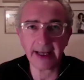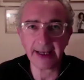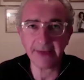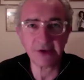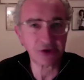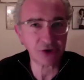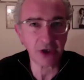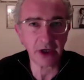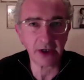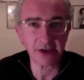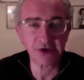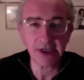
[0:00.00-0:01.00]
in the
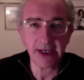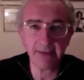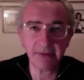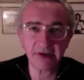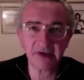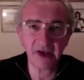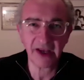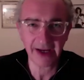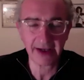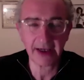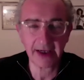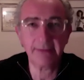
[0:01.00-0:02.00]
church in
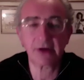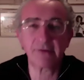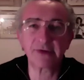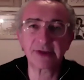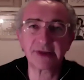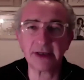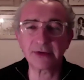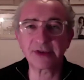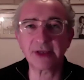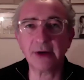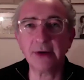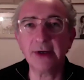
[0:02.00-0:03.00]
particular, but obviously
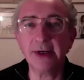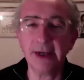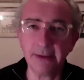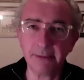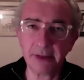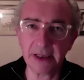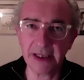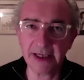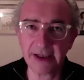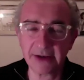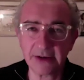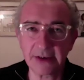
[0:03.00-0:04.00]
also in
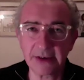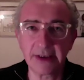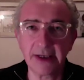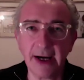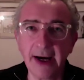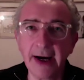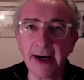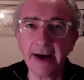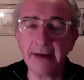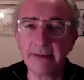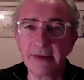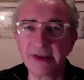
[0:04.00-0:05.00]
political
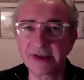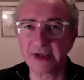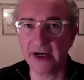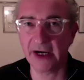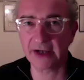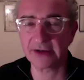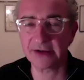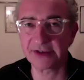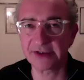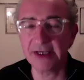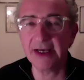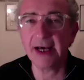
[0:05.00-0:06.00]
um, circles.
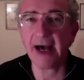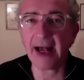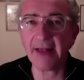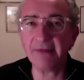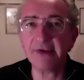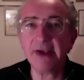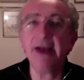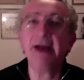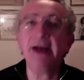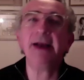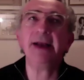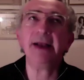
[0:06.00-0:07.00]
And
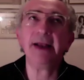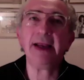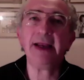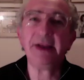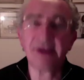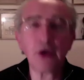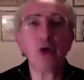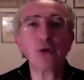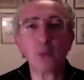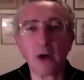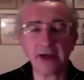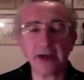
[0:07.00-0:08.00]
it's an odd
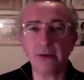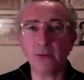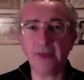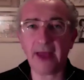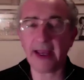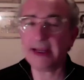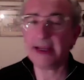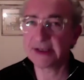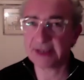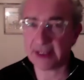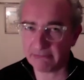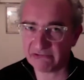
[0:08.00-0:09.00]
one with AIDS
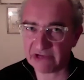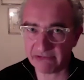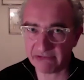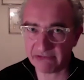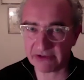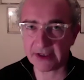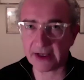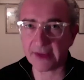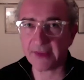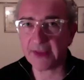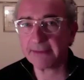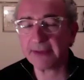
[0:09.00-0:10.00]
and Great Britain, I
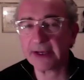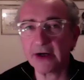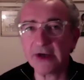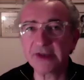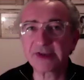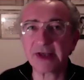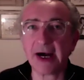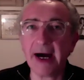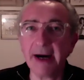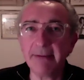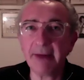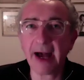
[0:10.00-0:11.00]
think, because
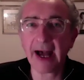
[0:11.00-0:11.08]
um,